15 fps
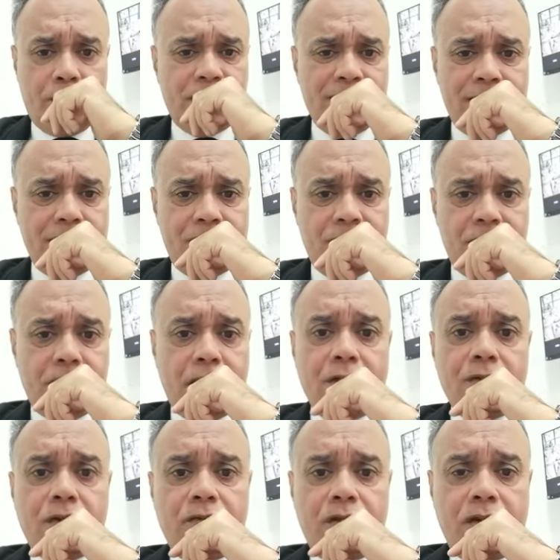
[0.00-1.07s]
but this is
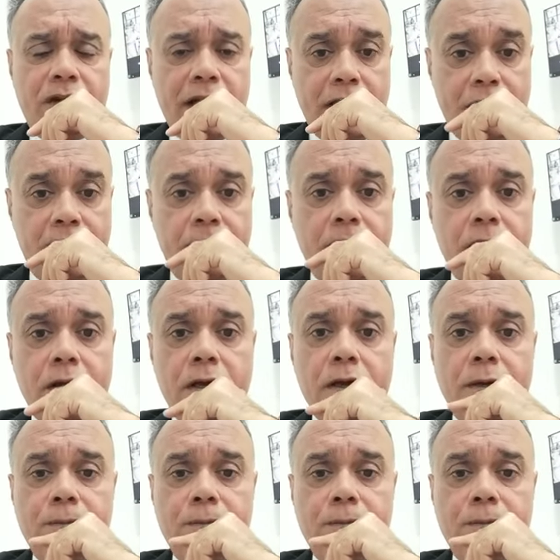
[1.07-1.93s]
rather rare,